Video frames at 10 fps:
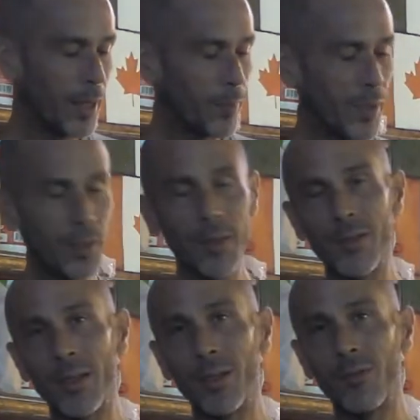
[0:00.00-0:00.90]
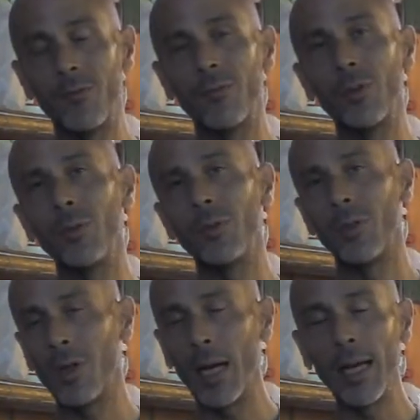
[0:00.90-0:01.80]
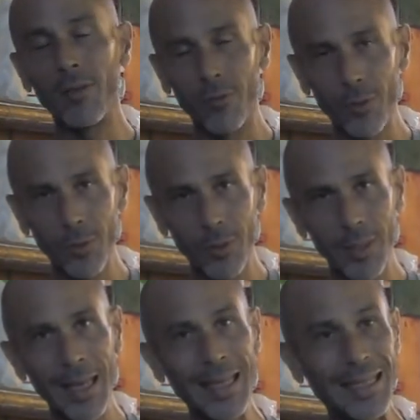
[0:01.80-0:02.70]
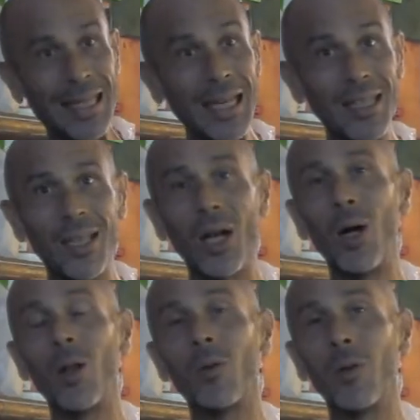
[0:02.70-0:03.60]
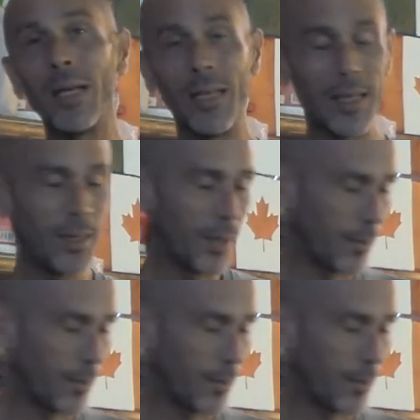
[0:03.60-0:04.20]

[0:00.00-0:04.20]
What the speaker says: because there's fruit, dried fruit, and nut already in here.